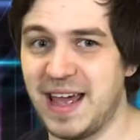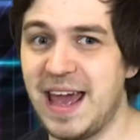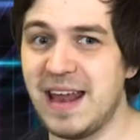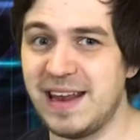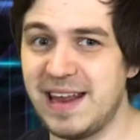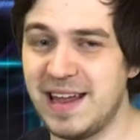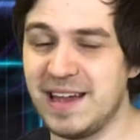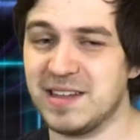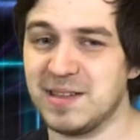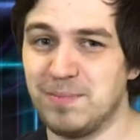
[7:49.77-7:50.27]

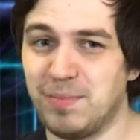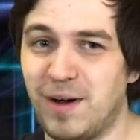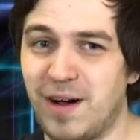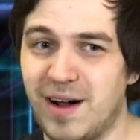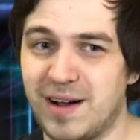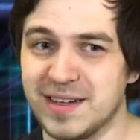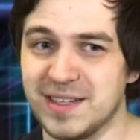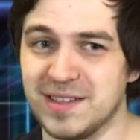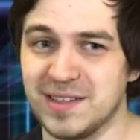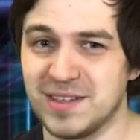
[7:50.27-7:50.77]
N E S
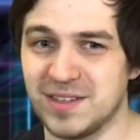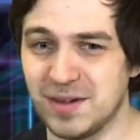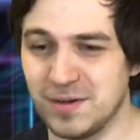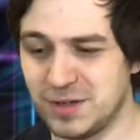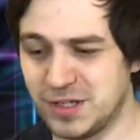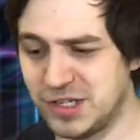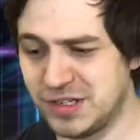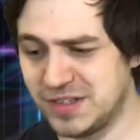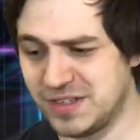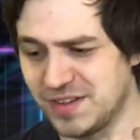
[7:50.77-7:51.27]
boxes, so
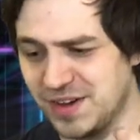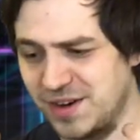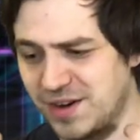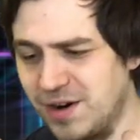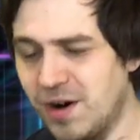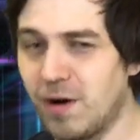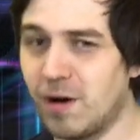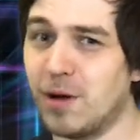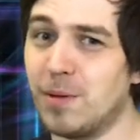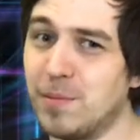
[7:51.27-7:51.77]
just the
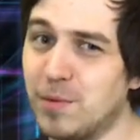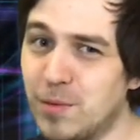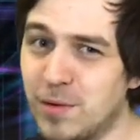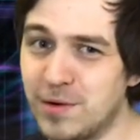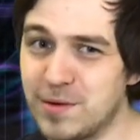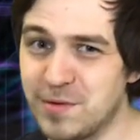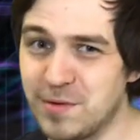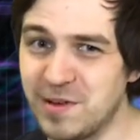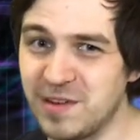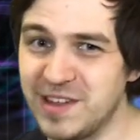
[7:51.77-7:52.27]

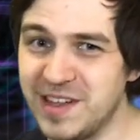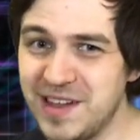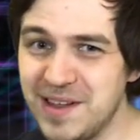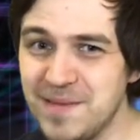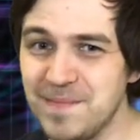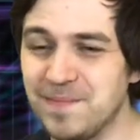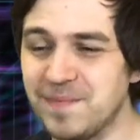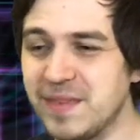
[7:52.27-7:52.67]
cardboard, really.